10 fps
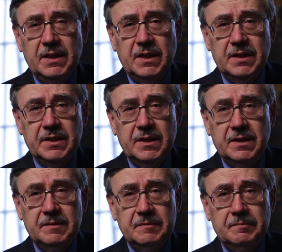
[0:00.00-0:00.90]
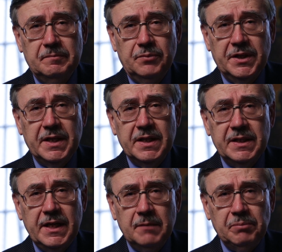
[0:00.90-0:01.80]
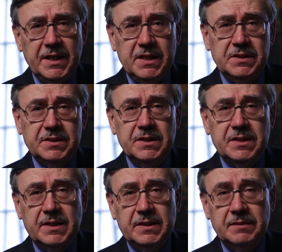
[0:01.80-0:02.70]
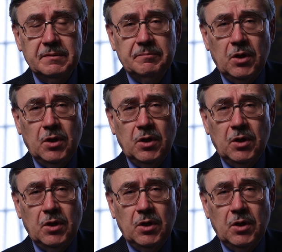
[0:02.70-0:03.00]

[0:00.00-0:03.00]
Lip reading: They're bringing in airplanes into